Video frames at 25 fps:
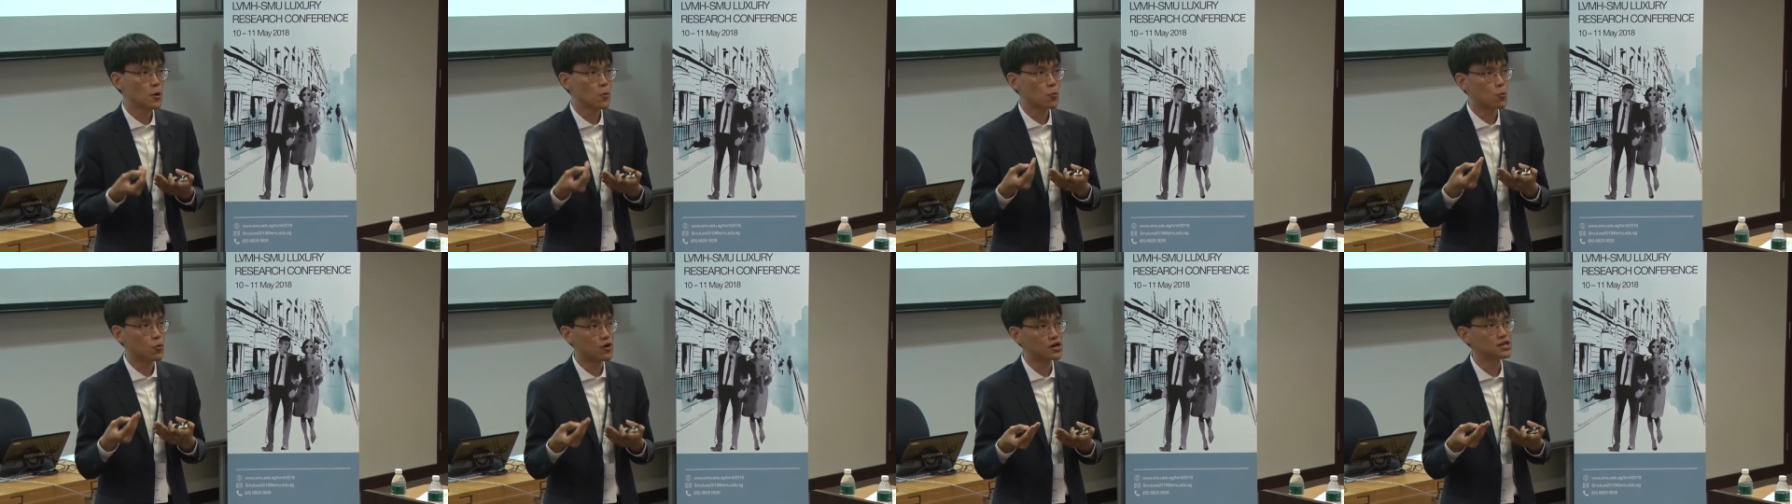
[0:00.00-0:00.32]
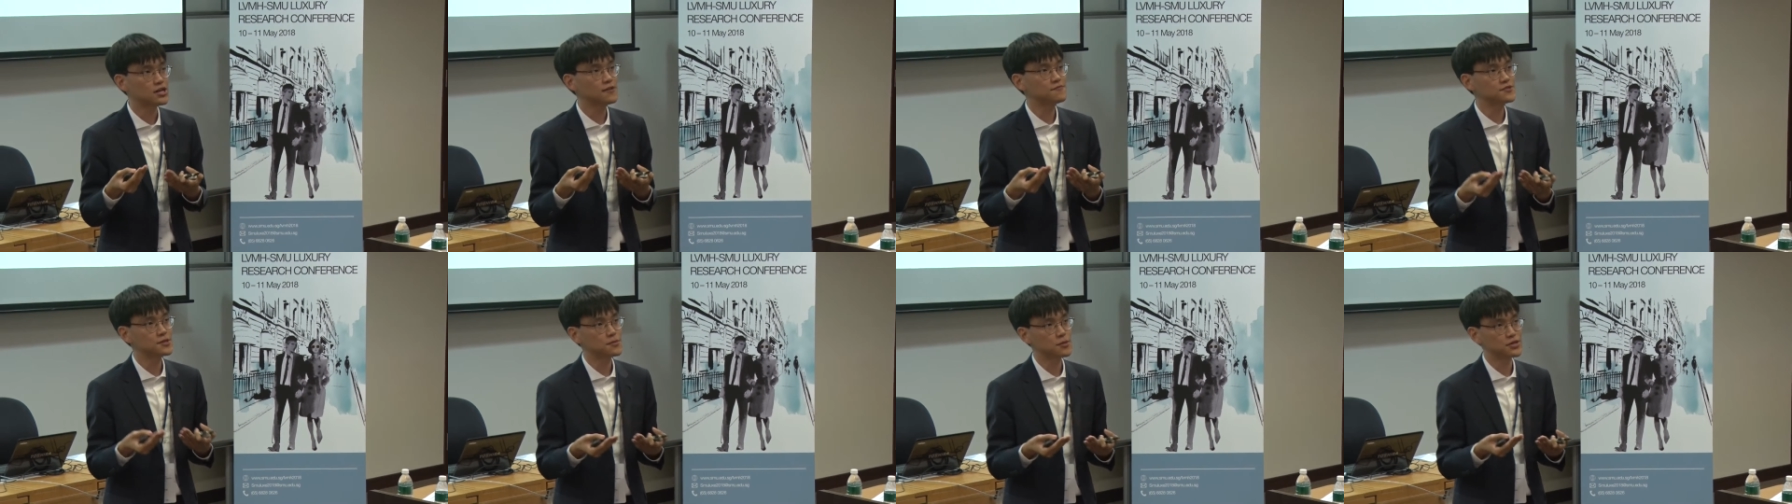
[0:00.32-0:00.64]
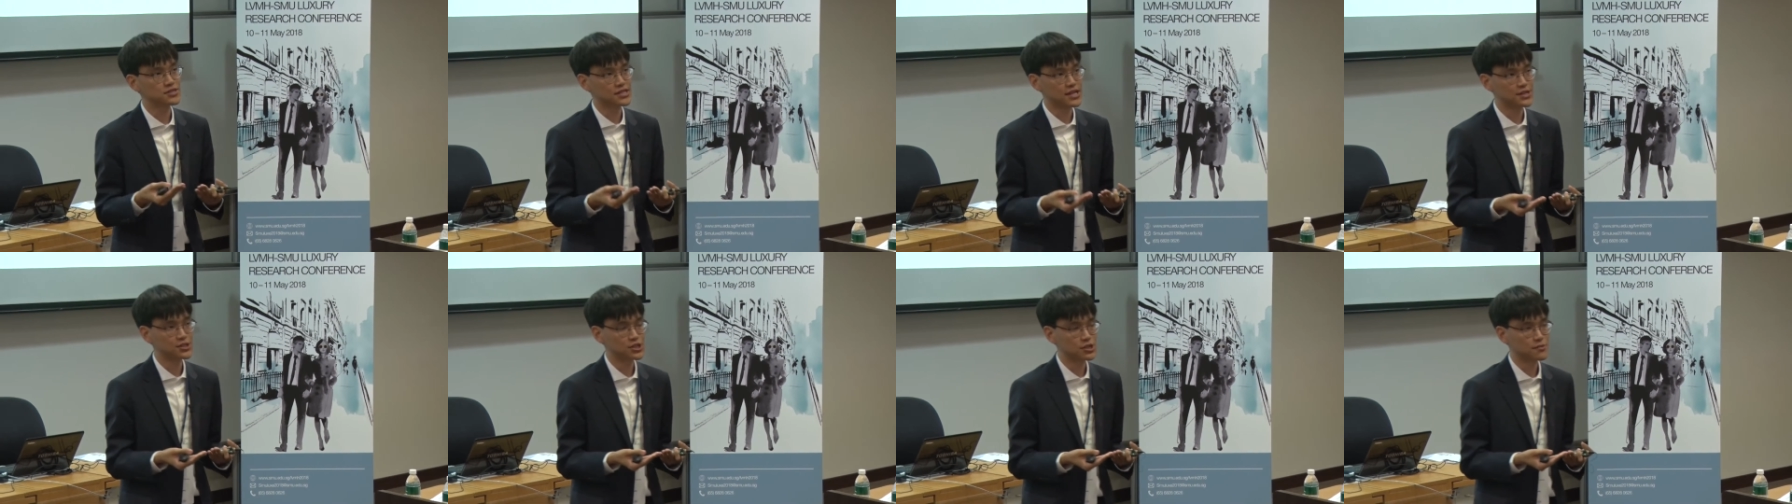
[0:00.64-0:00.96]
one of the
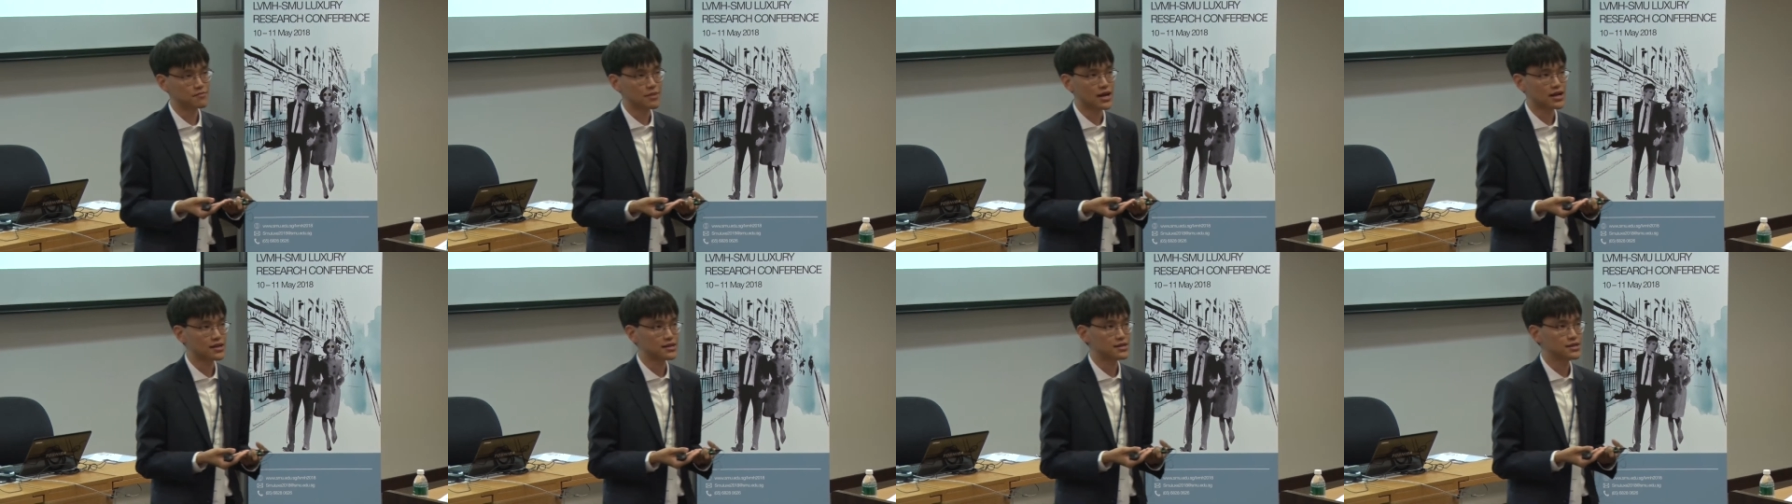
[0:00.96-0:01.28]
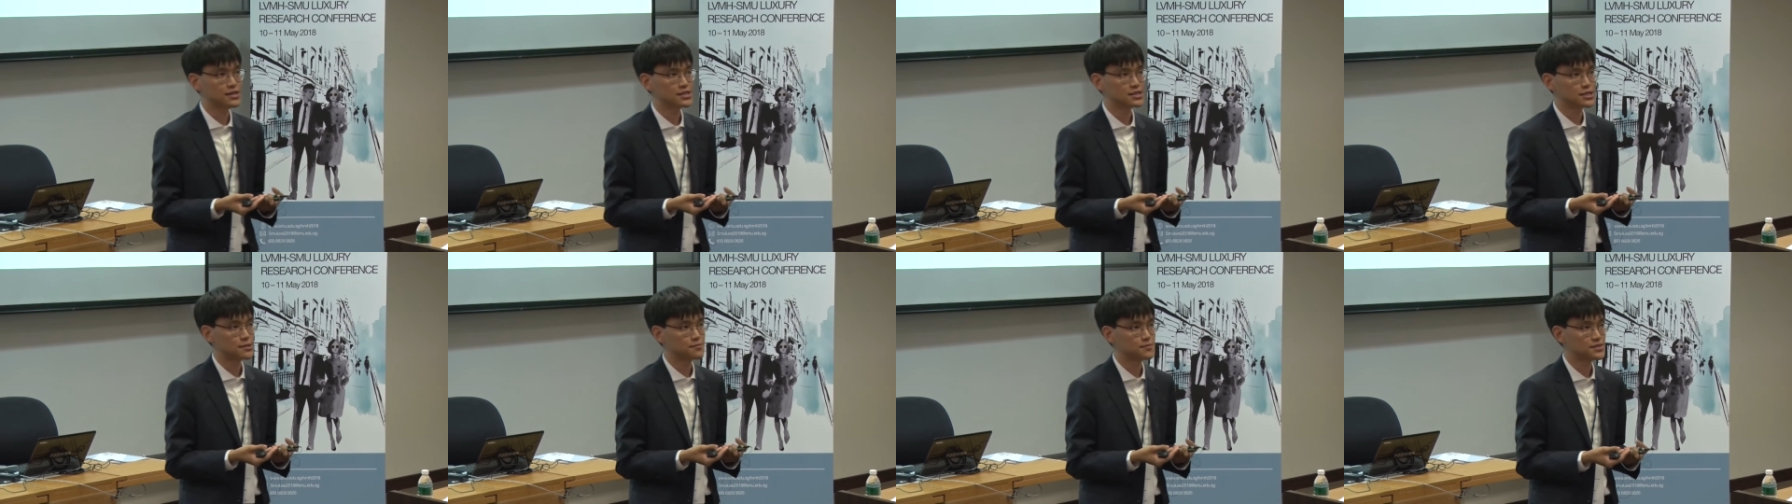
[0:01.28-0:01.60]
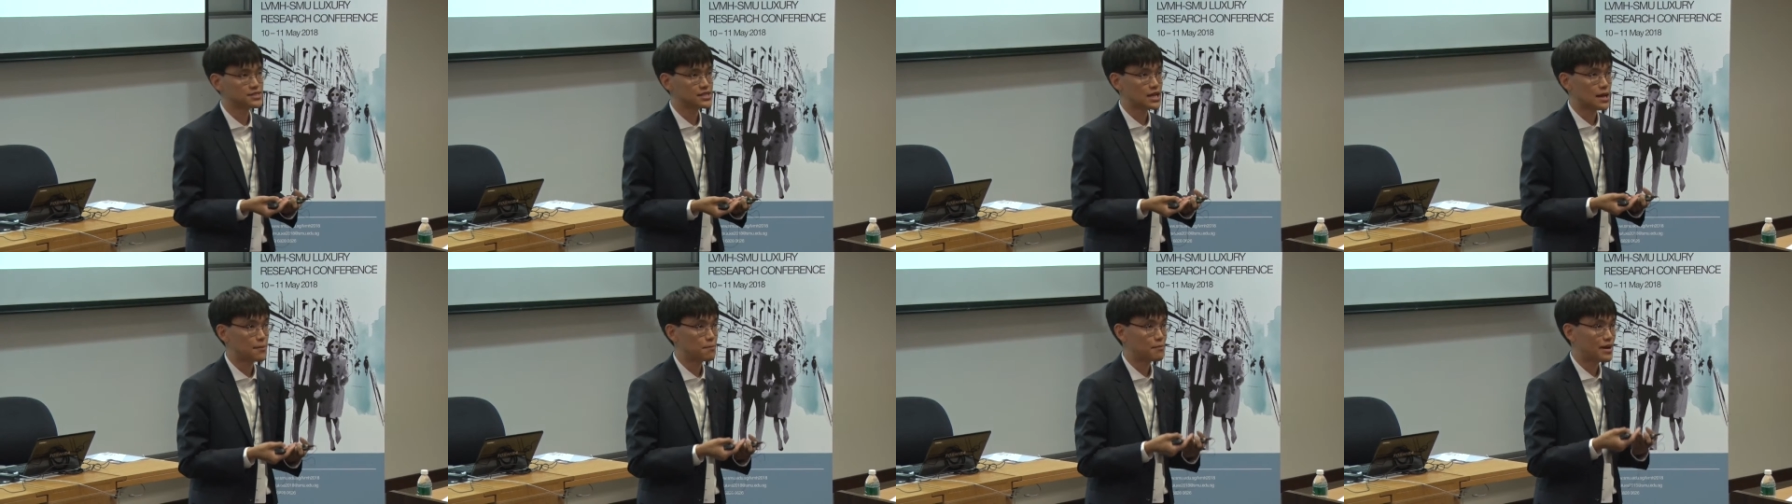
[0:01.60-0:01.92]
potential
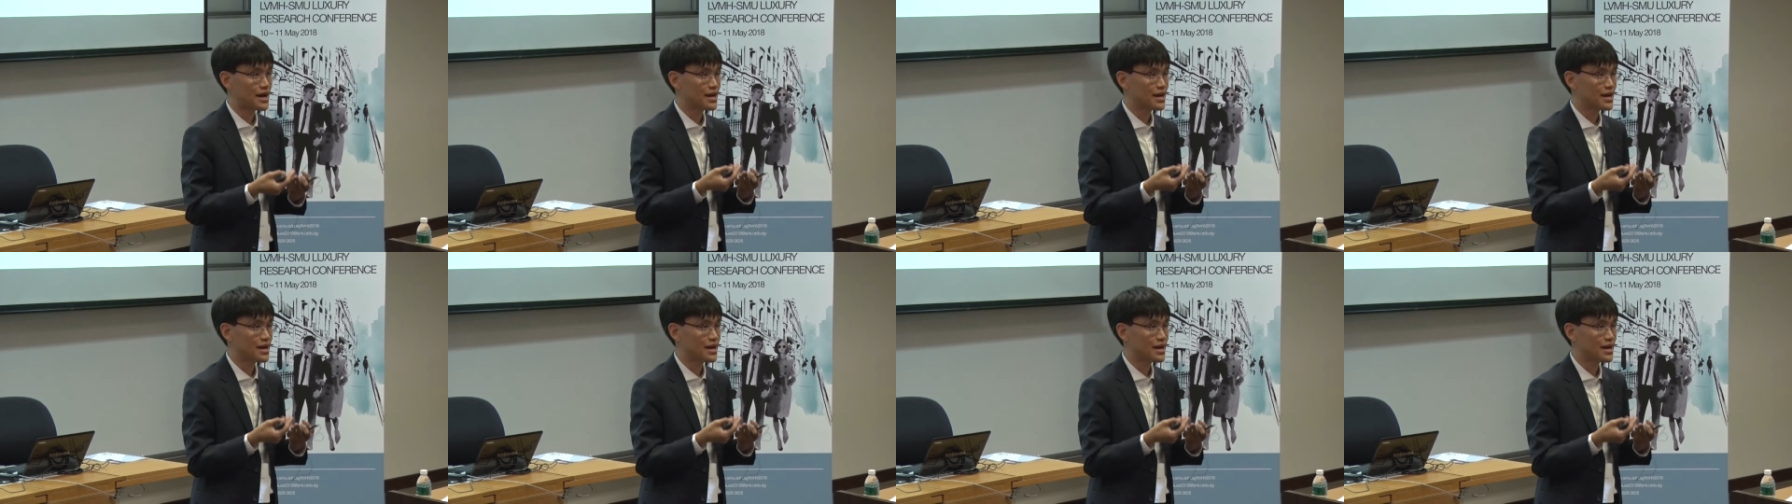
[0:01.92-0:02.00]
mechanisms that